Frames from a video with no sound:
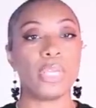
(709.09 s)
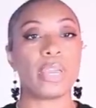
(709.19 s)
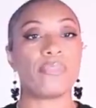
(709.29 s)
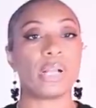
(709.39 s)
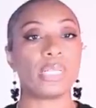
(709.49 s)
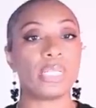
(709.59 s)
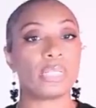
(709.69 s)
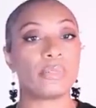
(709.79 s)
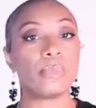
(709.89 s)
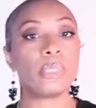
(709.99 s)
We have our
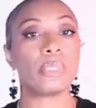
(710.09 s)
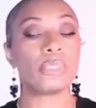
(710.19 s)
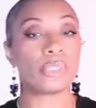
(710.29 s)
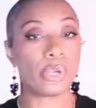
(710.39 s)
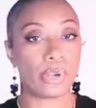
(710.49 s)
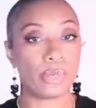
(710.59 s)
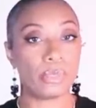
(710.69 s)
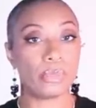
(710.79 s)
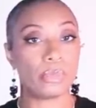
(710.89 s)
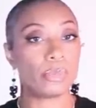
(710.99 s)
denim
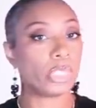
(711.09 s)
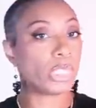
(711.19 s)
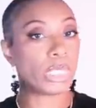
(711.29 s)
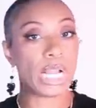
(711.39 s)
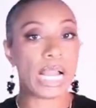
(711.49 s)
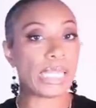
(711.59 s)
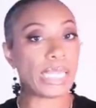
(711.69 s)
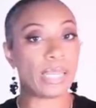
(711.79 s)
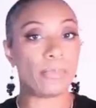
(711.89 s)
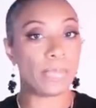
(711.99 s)
skirt, which is our
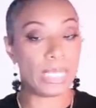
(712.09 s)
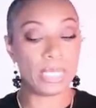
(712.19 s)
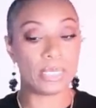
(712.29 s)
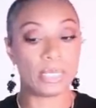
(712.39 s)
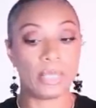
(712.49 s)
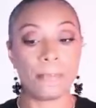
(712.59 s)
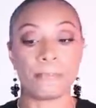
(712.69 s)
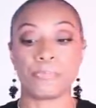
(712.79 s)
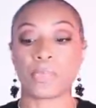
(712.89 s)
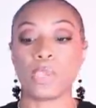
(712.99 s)
highlighted
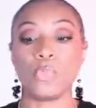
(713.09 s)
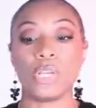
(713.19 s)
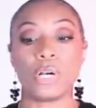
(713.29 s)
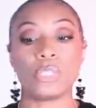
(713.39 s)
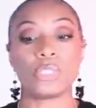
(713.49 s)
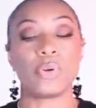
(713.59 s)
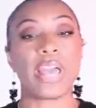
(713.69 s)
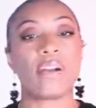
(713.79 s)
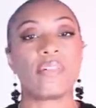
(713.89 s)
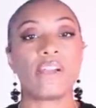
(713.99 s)
piece. And we also
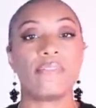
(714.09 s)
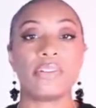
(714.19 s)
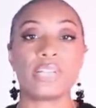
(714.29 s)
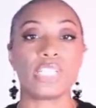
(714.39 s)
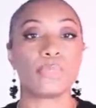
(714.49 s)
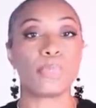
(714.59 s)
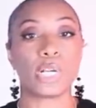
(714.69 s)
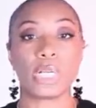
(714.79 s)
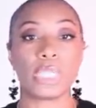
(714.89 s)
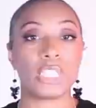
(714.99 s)
have our very
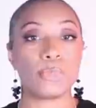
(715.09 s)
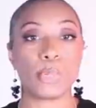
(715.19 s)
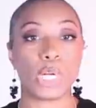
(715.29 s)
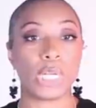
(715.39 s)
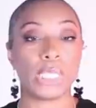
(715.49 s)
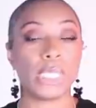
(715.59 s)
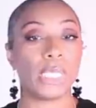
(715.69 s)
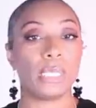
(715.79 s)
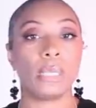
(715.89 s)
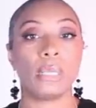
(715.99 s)

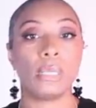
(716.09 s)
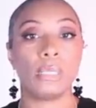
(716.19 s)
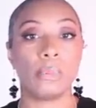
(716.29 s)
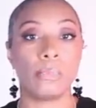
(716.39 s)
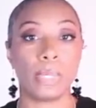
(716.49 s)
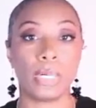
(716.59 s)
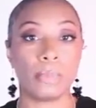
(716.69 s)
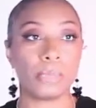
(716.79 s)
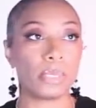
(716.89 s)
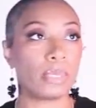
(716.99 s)
sparkly
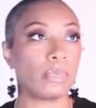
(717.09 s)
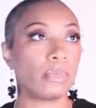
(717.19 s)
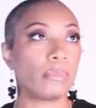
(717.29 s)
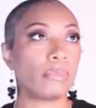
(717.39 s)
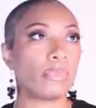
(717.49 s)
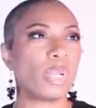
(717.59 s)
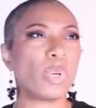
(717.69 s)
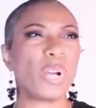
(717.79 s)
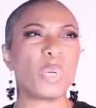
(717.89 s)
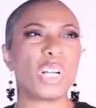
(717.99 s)
pumps. What do
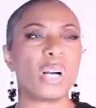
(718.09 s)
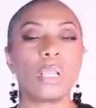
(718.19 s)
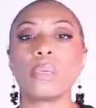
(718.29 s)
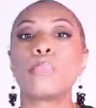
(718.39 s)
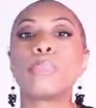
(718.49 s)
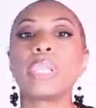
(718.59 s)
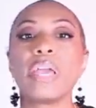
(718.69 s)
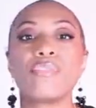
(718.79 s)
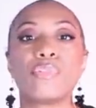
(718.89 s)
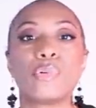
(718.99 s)
I want to call them?
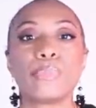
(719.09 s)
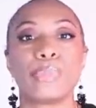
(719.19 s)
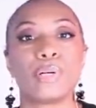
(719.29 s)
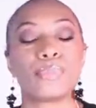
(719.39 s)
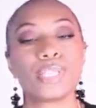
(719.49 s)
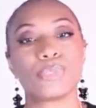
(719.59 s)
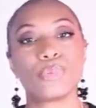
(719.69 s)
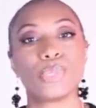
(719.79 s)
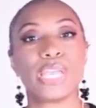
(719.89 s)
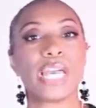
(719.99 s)
Platform pumps. That's
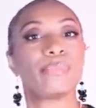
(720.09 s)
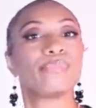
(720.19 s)
what we got.